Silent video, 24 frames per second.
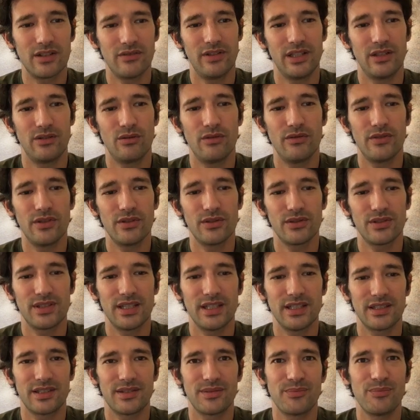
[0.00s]

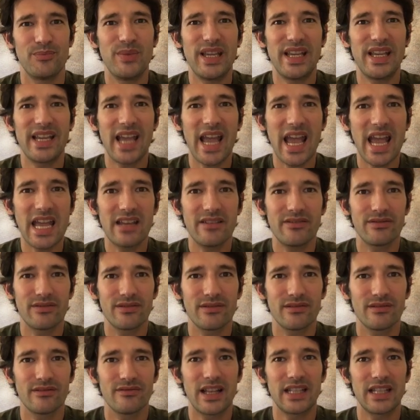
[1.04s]
Vitruviuses behave
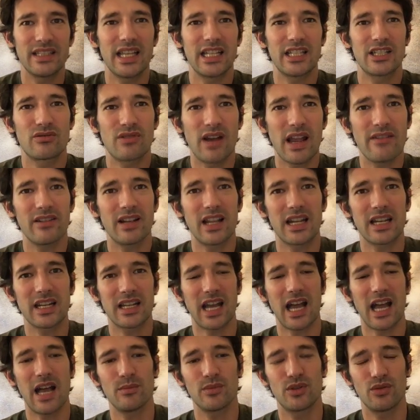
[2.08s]
when they travel and
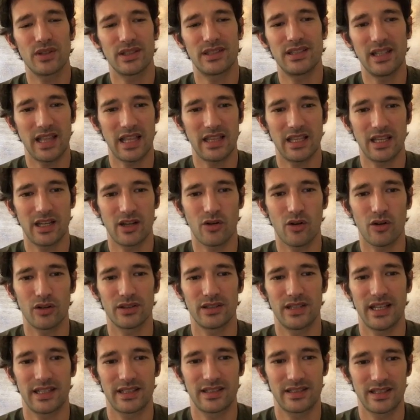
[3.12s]
come to a synthetic
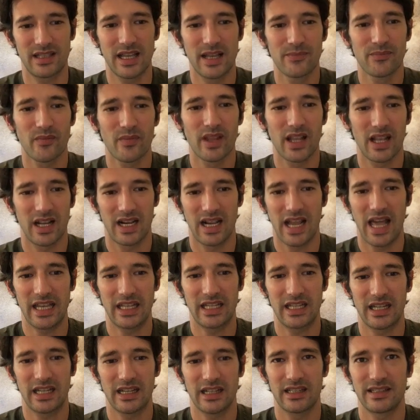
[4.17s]
context like
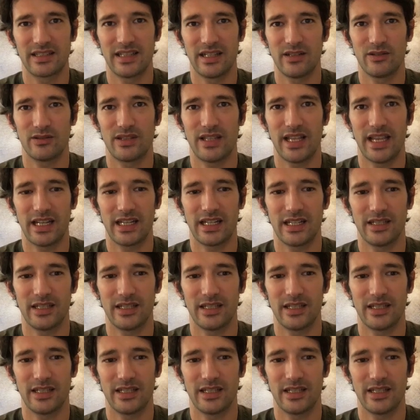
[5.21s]
Xenotech.